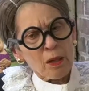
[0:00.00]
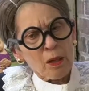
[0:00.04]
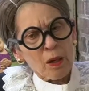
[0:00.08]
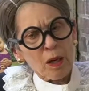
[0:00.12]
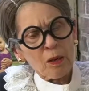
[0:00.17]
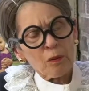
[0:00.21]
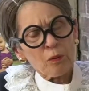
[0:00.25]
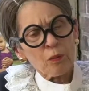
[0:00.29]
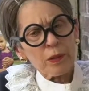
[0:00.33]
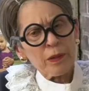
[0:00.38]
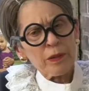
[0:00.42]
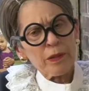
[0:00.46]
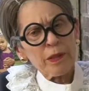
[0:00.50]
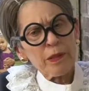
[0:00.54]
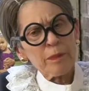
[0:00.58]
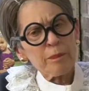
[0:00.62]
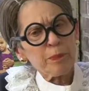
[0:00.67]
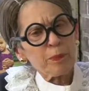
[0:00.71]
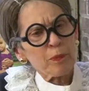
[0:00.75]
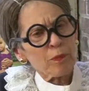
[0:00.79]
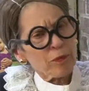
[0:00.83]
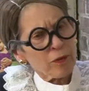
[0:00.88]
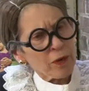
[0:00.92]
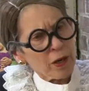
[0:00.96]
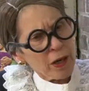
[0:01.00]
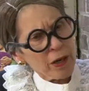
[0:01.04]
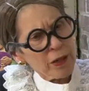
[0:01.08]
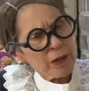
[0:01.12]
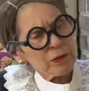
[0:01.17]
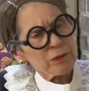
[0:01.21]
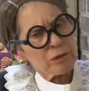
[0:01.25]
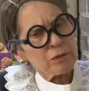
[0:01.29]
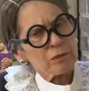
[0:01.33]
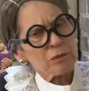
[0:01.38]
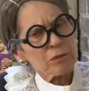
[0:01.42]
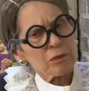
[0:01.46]
And when they
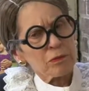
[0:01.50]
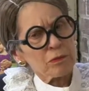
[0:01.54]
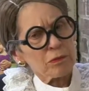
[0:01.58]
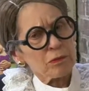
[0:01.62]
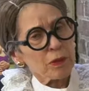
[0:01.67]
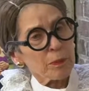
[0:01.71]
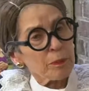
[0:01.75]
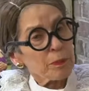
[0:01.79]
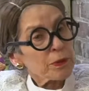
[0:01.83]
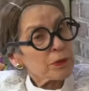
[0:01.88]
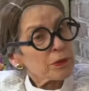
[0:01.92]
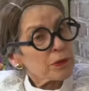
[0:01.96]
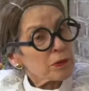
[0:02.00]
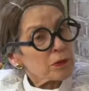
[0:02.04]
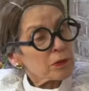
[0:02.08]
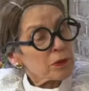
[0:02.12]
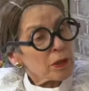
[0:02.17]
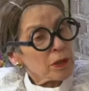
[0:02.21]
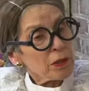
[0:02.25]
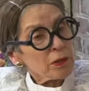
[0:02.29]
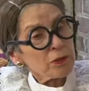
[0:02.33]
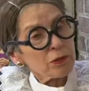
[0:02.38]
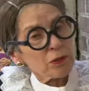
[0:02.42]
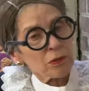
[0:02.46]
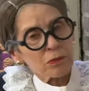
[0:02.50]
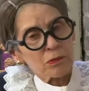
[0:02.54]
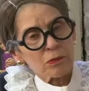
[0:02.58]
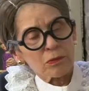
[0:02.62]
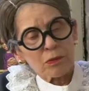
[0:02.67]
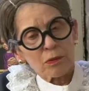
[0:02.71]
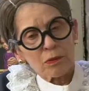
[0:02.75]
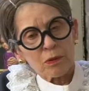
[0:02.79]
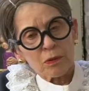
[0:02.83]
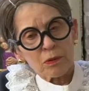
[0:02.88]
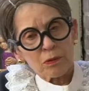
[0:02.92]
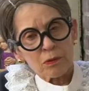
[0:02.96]
provide
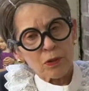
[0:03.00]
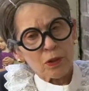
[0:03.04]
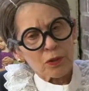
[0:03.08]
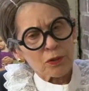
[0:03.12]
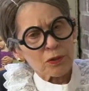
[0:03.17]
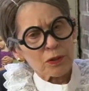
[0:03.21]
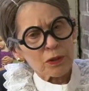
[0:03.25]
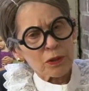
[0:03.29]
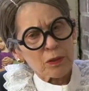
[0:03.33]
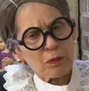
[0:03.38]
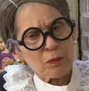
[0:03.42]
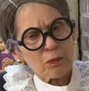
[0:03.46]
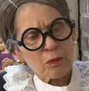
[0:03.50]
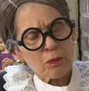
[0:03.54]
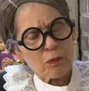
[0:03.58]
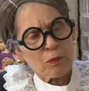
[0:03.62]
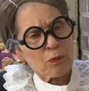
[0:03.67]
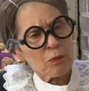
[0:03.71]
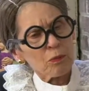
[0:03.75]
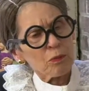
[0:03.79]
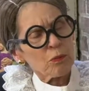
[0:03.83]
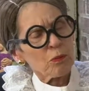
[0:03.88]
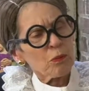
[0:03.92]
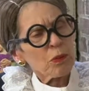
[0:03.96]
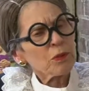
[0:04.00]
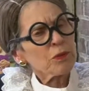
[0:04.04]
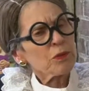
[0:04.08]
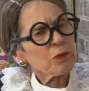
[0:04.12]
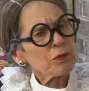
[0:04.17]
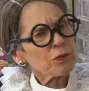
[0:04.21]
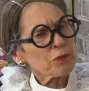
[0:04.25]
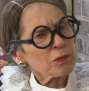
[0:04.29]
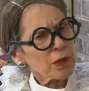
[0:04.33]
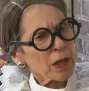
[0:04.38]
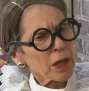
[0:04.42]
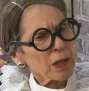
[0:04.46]
representation, Darcel, what
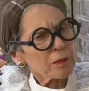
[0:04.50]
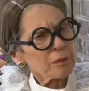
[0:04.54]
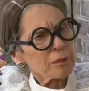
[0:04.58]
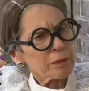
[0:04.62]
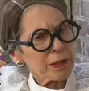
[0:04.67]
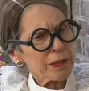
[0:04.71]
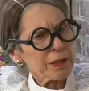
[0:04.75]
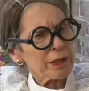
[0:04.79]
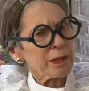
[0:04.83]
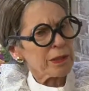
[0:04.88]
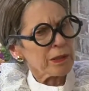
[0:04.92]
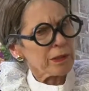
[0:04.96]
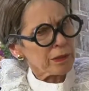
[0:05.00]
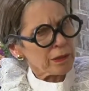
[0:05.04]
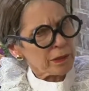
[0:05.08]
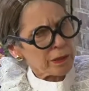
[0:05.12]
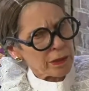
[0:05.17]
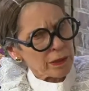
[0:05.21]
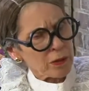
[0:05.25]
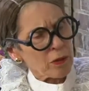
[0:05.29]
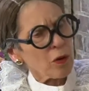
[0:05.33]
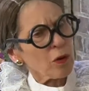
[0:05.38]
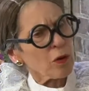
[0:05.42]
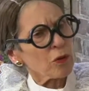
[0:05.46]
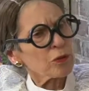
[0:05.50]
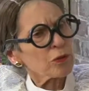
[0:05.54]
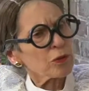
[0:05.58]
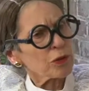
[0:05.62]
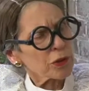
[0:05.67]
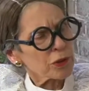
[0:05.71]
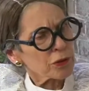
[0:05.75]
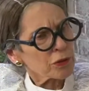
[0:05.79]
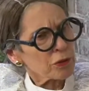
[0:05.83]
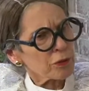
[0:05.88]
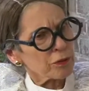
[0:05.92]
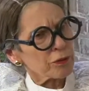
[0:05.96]
does that mean in the
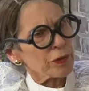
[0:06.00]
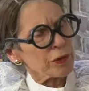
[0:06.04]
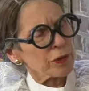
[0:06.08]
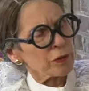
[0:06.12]
context of